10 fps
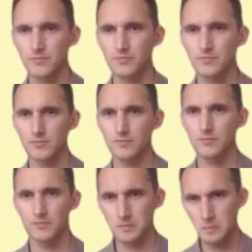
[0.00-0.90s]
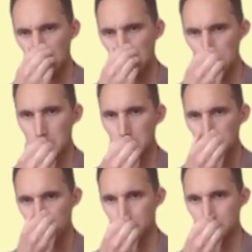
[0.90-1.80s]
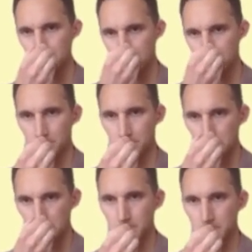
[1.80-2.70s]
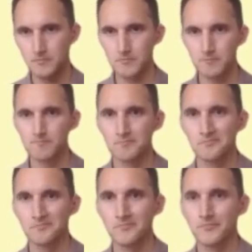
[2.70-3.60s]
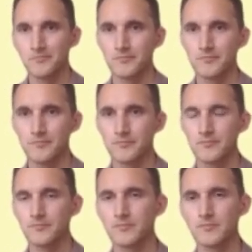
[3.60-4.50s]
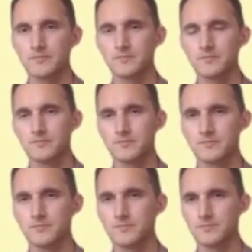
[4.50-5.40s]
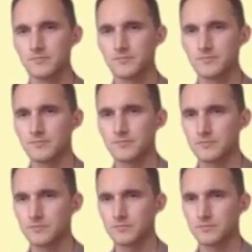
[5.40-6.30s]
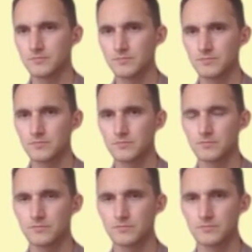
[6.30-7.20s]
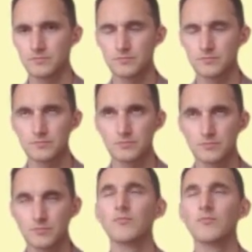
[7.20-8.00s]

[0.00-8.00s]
(silent)